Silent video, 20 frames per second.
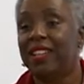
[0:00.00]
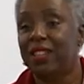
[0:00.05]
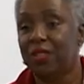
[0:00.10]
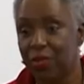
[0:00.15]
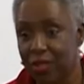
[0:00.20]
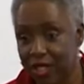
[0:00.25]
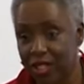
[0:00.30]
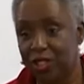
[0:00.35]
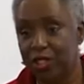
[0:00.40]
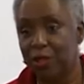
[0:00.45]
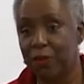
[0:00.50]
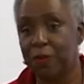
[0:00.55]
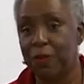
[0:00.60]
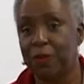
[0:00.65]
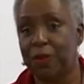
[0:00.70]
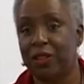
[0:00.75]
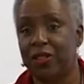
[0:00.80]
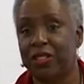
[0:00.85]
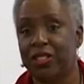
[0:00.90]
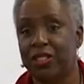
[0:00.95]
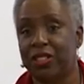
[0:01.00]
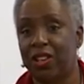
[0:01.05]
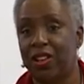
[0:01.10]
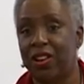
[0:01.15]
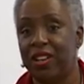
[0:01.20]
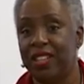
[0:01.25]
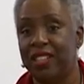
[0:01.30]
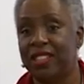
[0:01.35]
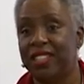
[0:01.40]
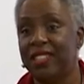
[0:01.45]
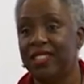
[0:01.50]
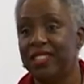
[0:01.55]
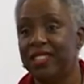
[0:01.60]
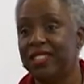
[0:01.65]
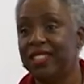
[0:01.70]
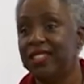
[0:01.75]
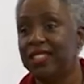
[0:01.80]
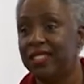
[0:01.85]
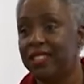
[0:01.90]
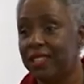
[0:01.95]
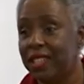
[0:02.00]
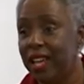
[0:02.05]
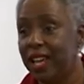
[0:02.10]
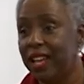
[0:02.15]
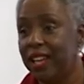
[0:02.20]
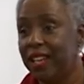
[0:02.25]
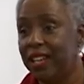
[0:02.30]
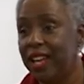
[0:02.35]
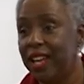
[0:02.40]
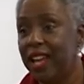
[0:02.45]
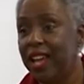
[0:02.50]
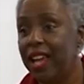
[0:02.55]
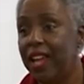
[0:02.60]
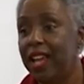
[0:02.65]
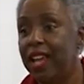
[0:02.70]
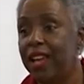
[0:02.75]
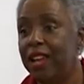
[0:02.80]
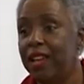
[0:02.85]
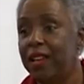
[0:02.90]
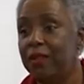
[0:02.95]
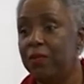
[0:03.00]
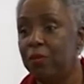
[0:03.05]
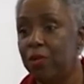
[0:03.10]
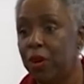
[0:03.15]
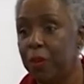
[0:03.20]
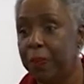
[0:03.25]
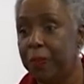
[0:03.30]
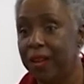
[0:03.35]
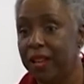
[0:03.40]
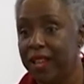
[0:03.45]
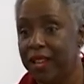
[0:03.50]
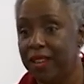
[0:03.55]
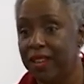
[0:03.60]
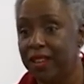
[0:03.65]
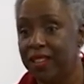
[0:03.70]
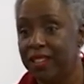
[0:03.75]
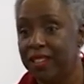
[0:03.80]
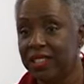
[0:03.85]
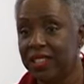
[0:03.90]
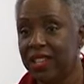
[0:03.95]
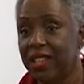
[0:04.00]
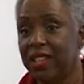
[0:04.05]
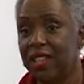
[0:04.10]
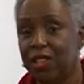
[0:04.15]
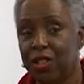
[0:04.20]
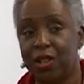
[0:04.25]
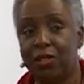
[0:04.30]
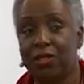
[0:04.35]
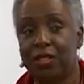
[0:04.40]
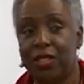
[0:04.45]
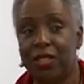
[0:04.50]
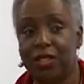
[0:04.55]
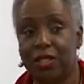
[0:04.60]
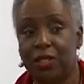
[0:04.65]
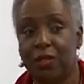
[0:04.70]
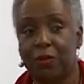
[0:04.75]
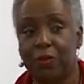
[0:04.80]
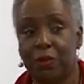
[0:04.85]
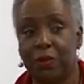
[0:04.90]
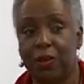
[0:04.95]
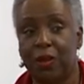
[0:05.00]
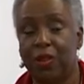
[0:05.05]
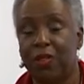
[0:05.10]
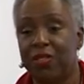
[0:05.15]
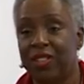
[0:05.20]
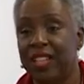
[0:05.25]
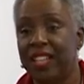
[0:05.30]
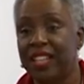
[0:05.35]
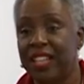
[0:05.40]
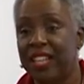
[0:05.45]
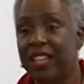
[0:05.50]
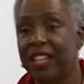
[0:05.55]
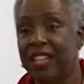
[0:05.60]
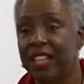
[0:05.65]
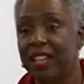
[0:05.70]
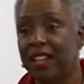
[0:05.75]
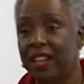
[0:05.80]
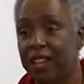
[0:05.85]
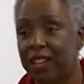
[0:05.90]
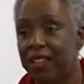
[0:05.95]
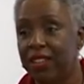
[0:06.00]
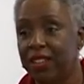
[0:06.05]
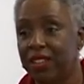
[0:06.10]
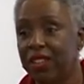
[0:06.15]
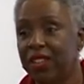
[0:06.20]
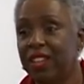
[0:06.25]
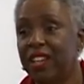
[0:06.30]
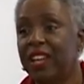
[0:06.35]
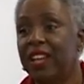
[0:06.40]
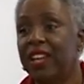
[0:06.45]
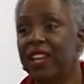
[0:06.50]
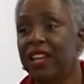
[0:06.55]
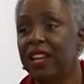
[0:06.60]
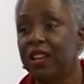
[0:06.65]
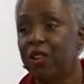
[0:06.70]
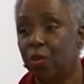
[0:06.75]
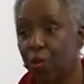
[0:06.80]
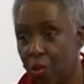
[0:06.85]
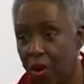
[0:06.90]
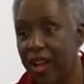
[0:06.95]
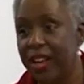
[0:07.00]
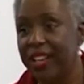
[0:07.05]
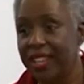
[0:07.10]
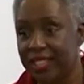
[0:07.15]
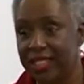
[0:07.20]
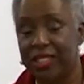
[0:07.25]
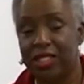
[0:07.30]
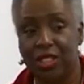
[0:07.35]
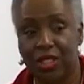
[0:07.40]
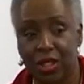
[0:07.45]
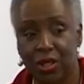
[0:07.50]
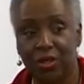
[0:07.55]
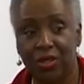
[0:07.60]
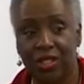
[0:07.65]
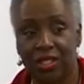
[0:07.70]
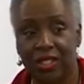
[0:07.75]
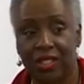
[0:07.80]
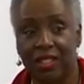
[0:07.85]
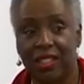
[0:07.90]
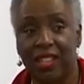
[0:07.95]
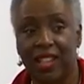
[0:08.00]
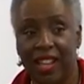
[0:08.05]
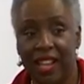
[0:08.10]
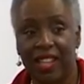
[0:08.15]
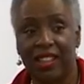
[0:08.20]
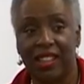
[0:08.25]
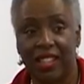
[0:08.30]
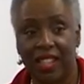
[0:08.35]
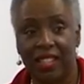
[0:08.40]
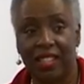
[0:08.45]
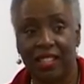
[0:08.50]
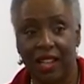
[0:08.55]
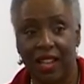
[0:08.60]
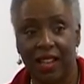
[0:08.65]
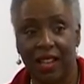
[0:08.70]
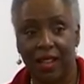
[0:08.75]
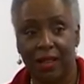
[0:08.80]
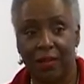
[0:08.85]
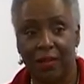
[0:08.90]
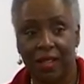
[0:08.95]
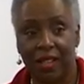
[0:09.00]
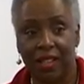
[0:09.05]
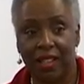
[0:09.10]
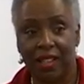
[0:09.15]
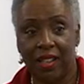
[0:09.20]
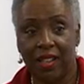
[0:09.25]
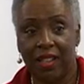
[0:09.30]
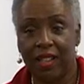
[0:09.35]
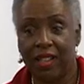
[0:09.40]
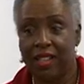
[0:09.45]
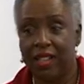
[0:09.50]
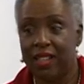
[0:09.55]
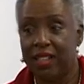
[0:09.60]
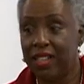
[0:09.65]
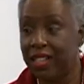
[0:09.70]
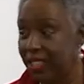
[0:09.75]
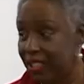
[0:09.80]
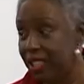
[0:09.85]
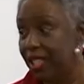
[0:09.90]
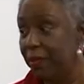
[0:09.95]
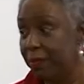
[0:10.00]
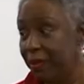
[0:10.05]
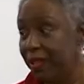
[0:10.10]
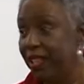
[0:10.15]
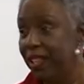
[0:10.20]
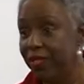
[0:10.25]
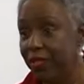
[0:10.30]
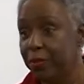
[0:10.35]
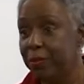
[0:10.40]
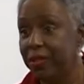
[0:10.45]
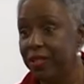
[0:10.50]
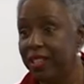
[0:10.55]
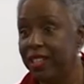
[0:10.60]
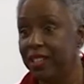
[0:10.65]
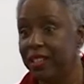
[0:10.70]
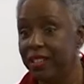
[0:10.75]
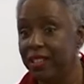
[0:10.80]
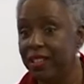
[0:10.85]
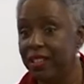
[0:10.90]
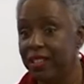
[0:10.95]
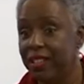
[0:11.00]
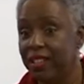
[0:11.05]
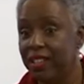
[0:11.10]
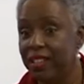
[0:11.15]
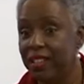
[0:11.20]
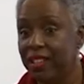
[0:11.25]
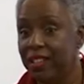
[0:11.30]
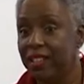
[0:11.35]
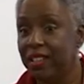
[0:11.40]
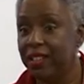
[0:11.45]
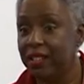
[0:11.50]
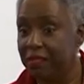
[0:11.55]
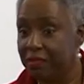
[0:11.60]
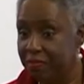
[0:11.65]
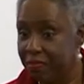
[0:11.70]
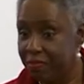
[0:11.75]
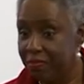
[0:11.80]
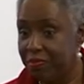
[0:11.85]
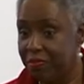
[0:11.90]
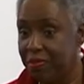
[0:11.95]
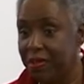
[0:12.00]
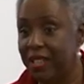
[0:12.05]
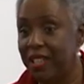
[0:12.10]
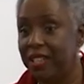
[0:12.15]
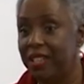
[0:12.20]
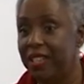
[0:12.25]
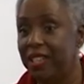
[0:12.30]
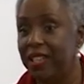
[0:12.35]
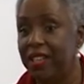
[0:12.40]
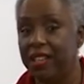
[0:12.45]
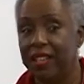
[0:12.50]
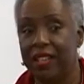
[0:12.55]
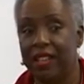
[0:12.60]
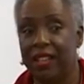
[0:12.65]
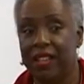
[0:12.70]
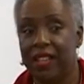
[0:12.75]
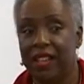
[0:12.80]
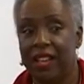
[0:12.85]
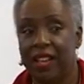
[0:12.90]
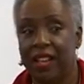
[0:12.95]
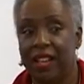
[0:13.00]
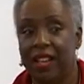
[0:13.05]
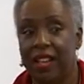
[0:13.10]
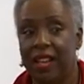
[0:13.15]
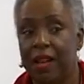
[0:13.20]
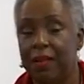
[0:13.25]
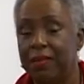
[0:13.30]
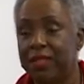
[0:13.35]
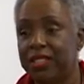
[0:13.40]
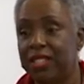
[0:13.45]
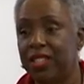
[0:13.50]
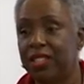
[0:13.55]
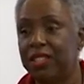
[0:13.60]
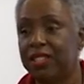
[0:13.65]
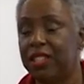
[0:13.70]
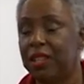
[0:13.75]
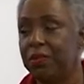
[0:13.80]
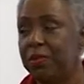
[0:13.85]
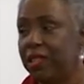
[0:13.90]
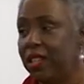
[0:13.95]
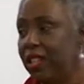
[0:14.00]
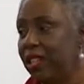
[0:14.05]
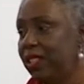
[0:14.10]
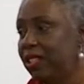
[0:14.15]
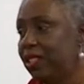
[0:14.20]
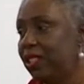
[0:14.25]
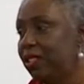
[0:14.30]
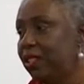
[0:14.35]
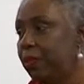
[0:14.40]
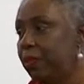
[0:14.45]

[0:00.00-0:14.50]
when the Super Bowl started, Tennessee State had more players go to the Super Bowl than any other one institution at that time. It's unbelievable, isn't it? But it did. I'm gonna tell you something else that